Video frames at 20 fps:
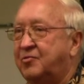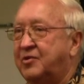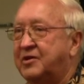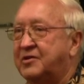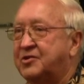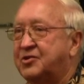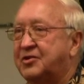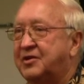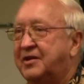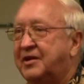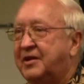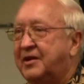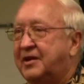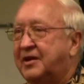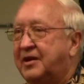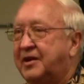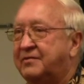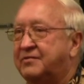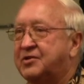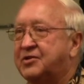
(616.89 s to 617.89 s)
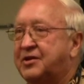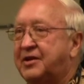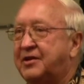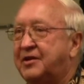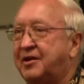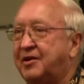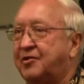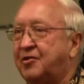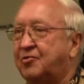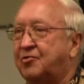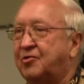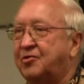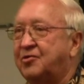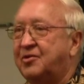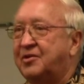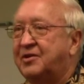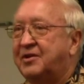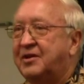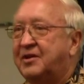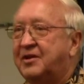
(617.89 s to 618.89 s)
which I've seen other